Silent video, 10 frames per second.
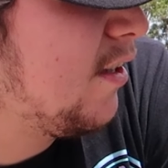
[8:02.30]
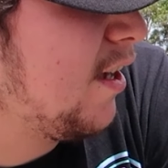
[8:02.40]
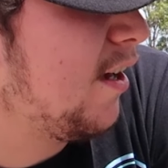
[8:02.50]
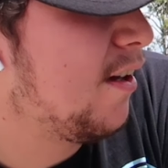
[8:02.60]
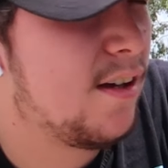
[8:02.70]

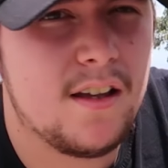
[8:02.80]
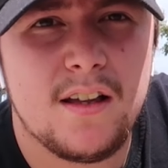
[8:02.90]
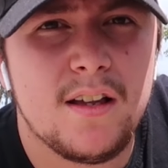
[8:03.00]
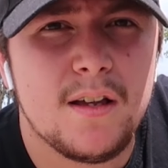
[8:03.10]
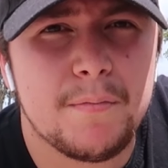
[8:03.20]
yeah,
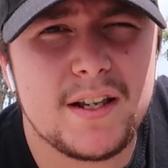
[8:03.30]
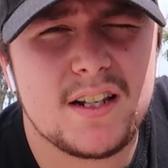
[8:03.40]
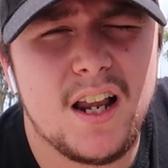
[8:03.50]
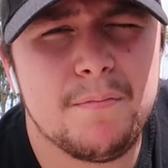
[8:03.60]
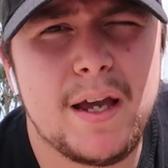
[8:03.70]
peace
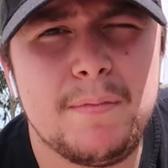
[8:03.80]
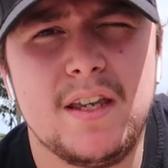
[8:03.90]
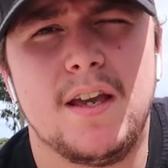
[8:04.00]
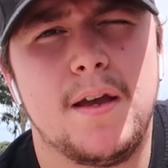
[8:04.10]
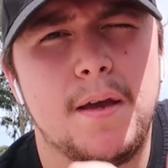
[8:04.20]
and love,
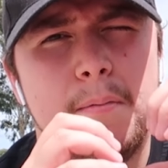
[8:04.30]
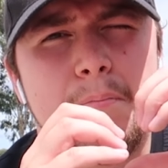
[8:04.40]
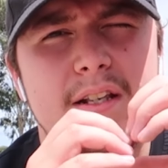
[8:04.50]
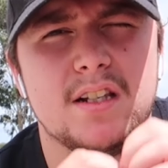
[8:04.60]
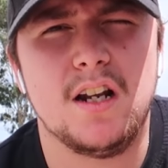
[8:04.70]
baby.
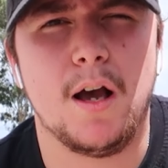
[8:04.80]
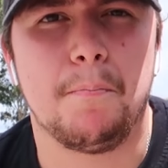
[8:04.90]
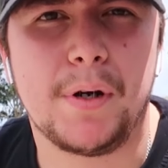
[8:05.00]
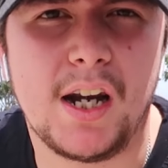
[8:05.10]
Peace and love.